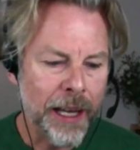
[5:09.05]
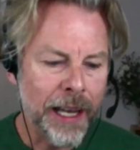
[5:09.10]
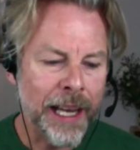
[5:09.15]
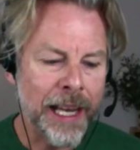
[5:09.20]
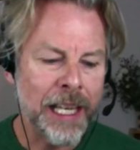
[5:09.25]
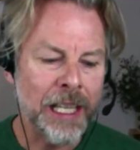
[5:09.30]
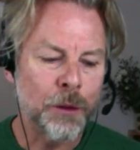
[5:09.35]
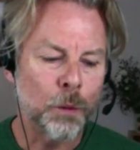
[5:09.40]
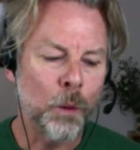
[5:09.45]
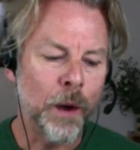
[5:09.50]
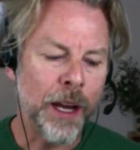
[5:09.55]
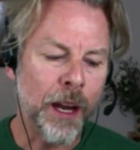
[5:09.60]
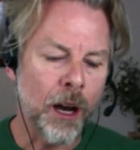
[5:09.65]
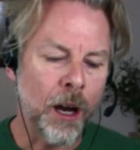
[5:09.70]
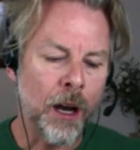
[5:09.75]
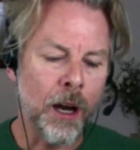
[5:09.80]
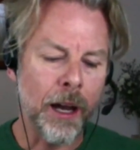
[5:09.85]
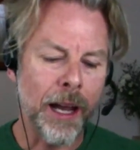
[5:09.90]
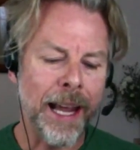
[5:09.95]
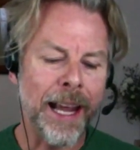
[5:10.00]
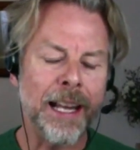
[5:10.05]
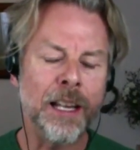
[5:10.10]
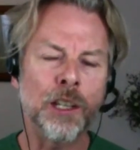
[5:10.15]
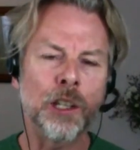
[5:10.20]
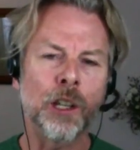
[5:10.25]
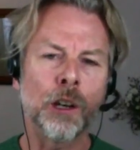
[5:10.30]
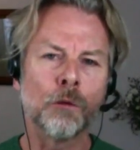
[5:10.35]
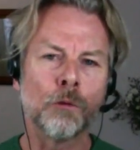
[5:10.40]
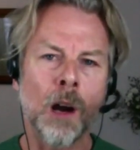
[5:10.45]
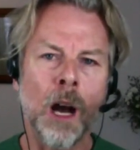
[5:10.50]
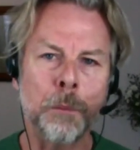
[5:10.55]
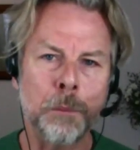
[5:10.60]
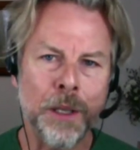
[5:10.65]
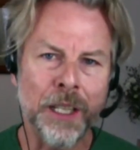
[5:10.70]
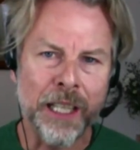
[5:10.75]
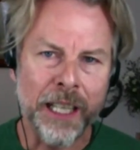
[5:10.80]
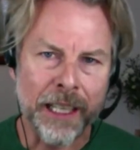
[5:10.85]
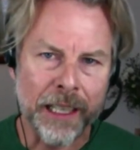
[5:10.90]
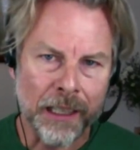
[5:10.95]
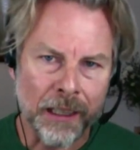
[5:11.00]
is we are
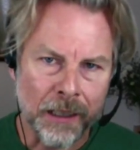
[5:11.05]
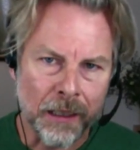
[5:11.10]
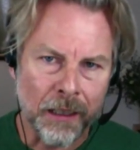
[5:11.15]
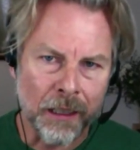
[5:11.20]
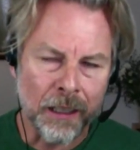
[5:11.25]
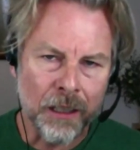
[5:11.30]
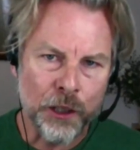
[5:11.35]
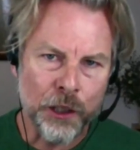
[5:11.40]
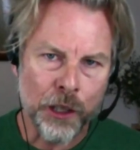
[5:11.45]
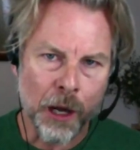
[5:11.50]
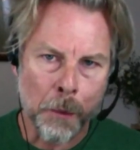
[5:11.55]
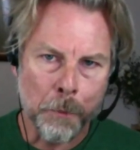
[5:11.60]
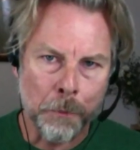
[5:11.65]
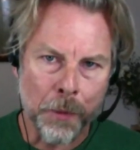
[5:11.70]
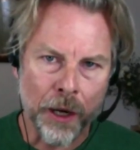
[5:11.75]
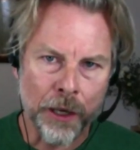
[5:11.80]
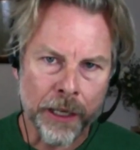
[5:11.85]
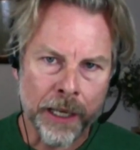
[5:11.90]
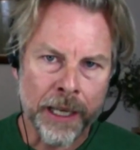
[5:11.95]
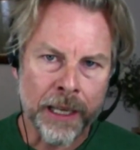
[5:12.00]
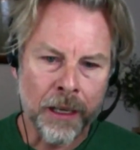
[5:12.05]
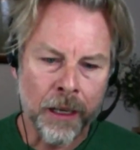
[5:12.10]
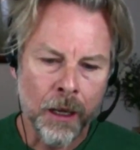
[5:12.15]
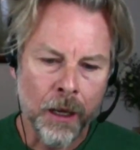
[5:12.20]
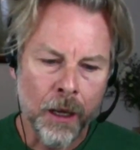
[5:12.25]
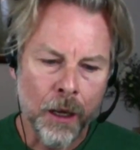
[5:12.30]
interrupting somebody